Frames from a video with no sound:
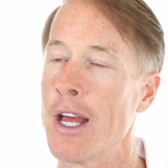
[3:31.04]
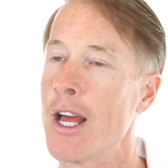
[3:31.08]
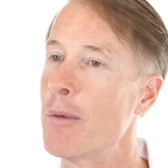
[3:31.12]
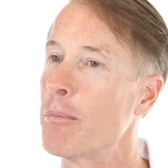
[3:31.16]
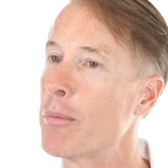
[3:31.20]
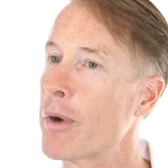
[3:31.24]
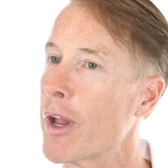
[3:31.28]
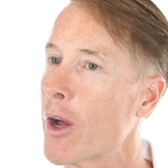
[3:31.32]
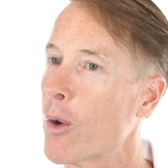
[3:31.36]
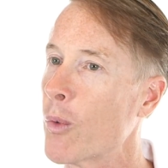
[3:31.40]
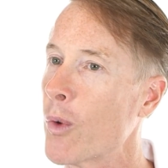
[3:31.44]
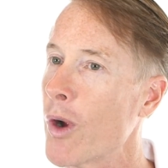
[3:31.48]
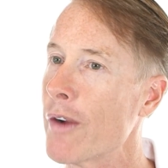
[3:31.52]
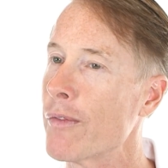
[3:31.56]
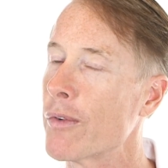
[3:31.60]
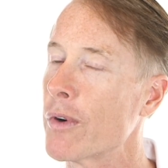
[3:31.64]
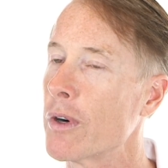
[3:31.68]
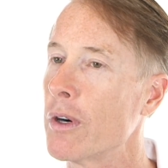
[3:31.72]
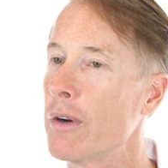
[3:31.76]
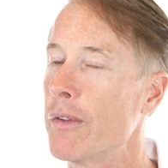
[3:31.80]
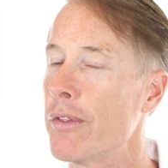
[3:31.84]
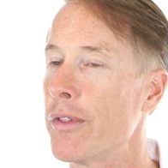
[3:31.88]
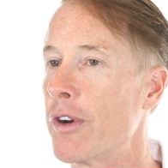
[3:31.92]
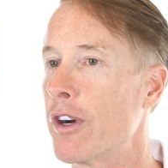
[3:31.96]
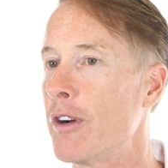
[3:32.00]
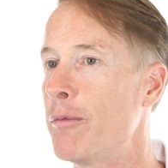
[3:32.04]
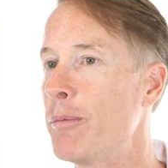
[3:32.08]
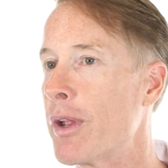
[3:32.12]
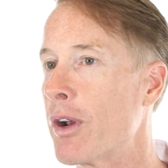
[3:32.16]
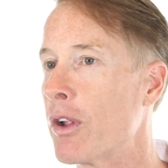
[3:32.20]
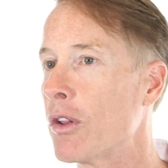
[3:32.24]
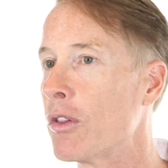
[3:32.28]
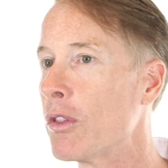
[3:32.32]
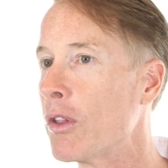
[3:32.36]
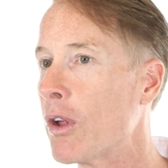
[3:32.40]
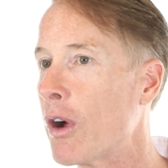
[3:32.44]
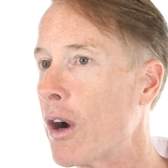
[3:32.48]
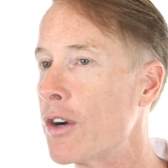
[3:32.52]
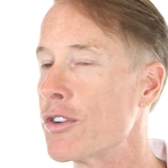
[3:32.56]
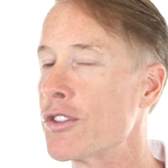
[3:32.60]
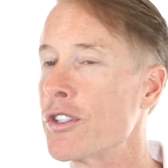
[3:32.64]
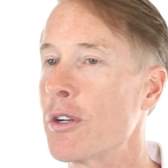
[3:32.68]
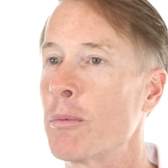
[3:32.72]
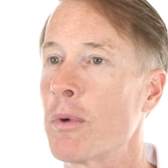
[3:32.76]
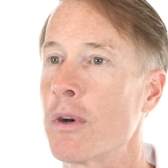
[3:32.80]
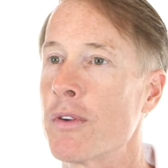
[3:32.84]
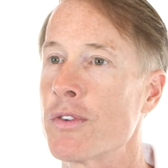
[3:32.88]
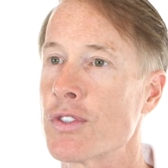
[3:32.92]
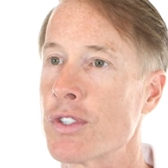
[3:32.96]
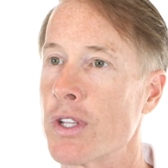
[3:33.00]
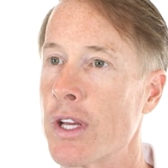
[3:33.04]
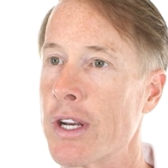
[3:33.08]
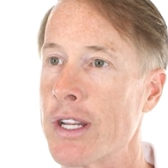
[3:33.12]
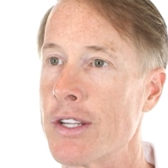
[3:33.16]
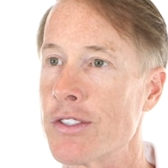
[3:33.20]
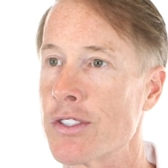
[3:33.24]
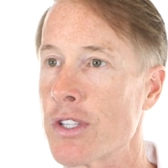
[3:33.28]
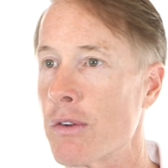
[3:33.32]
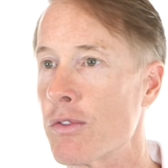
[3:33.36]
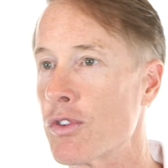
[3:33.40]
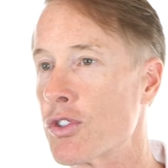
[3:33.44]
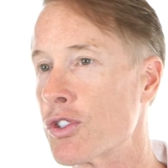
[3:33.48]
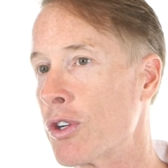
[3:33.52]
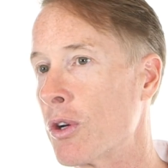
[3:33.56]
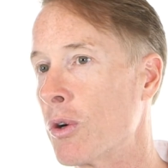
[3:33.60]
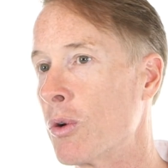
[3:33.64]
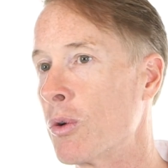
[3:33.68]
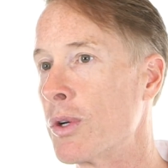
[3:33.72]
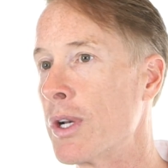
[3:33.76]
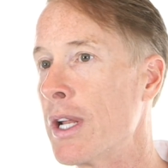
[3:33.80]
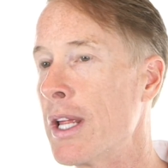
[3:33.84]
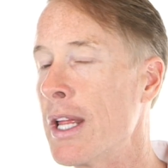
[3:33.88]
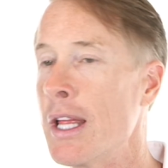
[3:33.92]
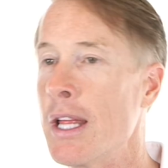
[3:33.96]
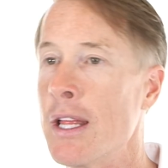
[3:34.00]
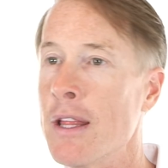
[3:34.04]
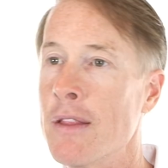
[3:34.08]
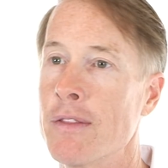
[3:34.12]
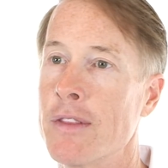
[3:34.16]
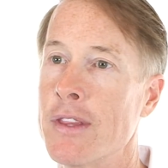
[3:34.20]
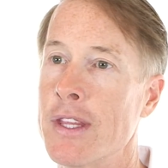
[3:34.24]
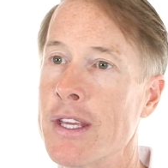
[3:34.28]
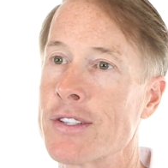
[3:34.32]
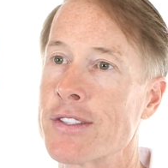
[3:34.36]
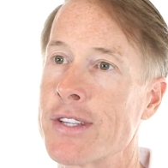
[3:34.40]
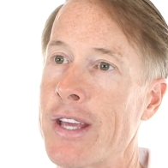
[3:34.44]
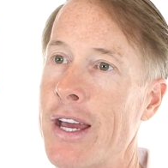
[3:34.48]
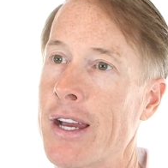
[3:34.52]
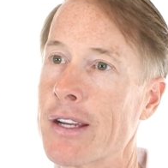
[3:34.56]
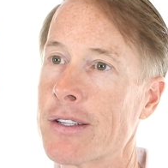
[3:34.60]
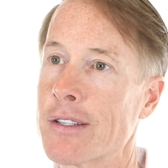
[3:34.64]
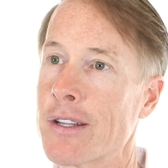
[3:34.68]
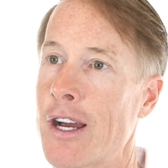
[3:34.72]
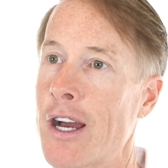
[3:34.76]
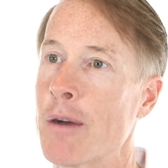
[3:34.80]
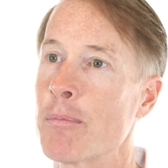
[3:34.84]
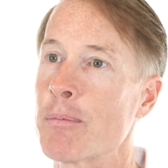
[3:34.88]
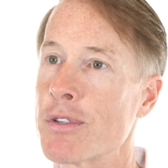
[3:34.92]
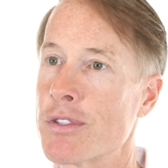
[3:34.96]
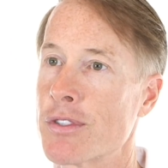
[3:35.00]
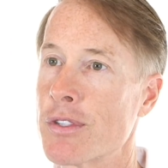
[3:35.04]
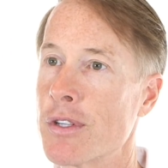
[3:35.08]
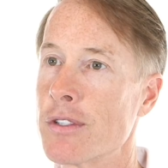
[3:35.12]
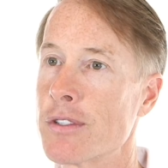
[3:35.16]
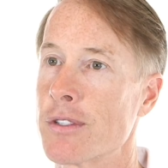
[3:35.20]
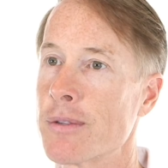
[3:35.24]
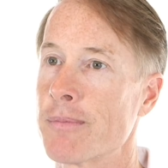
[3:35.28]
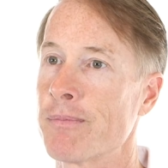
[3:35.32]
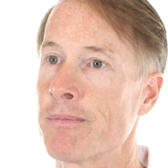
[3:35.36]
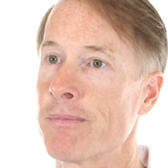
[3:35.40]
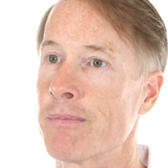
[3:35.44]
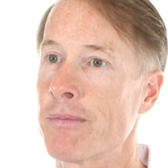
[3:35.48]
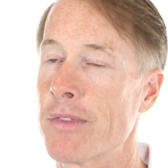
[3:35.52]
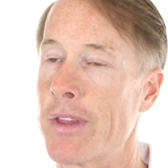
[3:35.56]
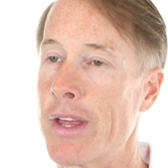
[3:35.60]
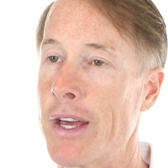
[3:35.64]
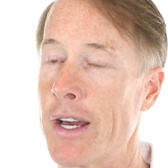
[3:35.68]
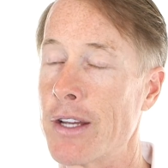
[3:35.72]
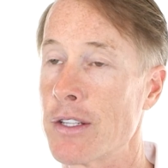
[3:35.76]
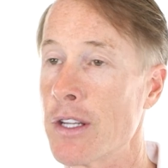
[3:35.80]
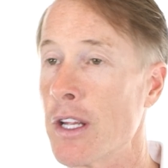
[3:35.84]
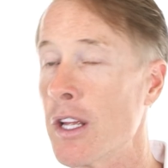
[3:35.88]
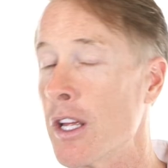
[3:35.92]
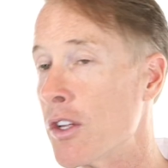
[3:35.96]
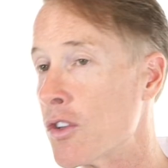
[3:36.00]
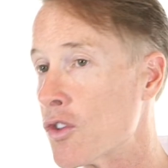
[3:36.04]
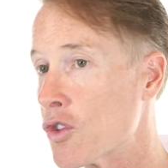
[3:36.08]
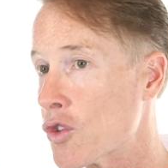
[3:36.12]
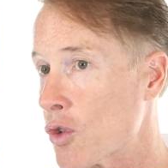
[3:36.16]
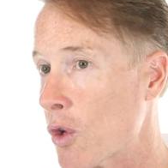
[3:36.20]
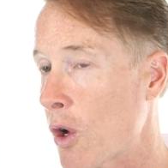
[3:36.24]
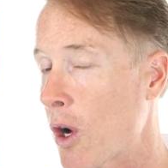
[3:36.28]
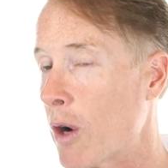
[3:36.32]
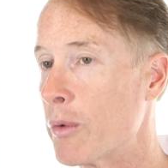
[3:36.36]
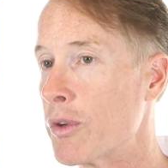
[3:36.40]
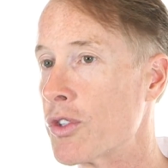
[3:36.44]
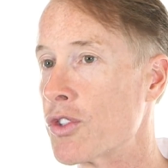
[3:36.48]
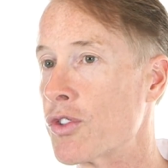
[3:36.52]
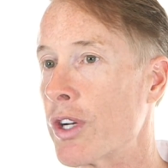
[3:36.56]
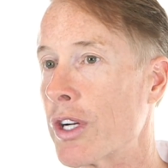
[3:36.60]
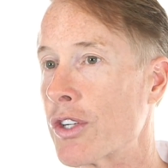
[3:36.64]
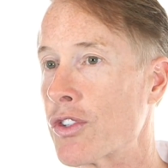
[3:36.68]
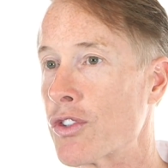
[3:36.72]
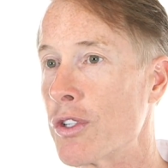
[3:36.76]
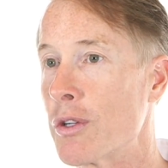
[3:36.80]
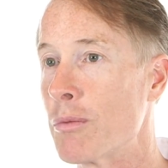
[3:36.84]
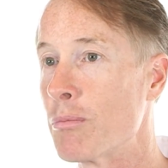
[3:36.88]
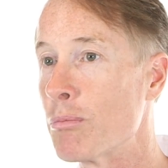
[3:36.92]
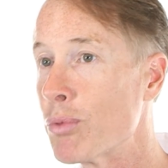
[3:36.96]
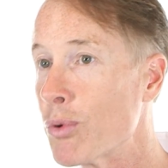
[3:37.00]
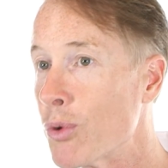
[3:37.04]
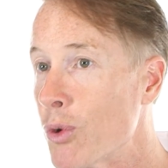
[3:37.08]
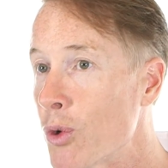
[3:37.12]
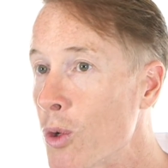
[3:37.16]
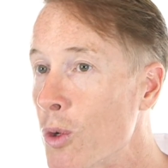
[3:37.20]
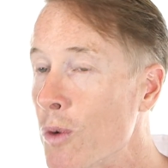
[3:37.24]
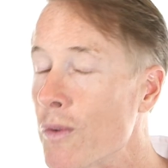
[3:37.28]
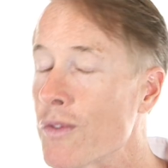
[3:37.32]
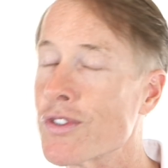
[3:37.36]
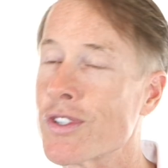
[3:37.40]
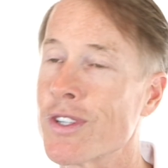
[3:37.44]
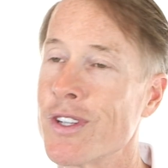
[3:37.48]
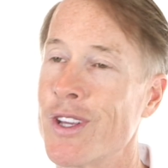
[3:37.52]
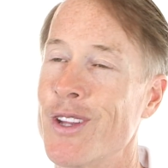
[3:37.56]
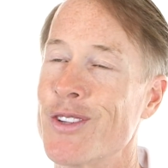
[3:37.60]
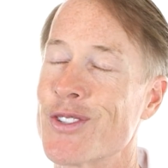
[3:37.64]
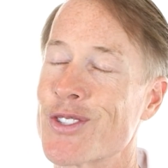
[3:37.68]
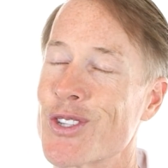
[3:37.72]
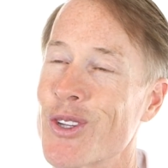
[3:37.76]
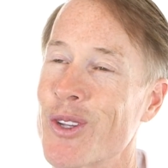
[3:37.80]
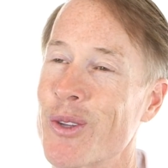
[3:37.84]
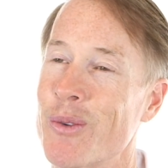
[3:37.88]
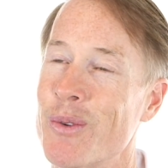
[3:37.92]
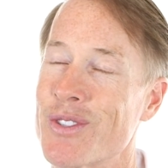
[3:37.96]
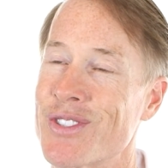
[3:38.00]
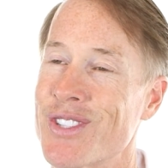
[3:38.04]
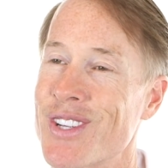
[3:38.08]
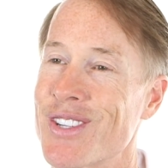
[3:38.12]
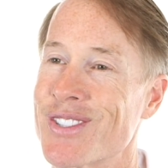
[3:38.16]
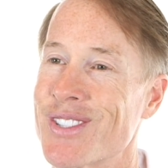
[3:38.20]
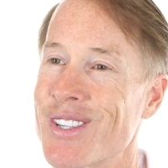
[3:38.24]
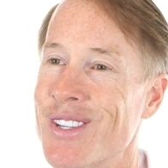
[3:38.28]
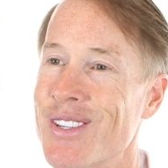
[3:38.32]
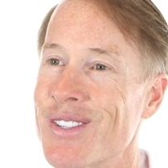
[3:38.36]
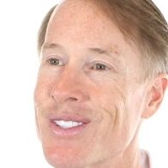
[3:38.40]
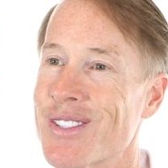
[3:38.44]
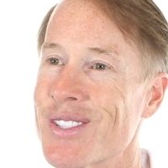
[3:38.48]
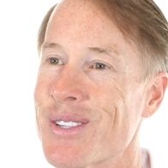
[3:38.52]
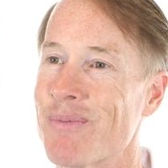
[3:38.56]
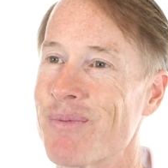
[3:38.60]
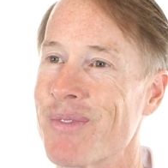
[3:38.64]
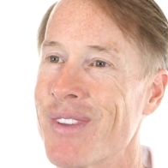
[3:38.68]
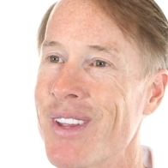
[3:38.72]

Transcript: But however, there have been a large number of studies that have shown the exact opposite, that salt restriction improves insulin resistance.